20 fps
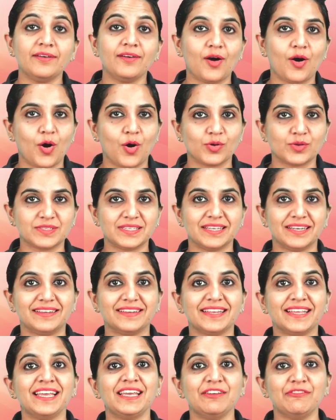
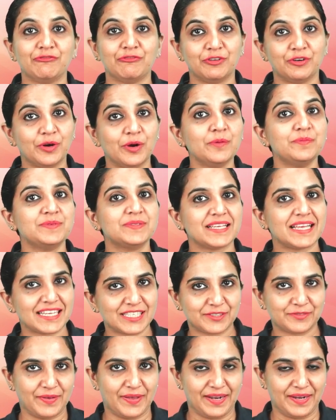auxiliary verbs
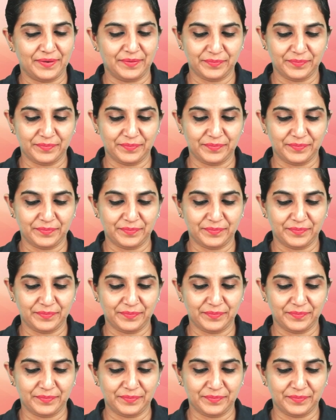as well.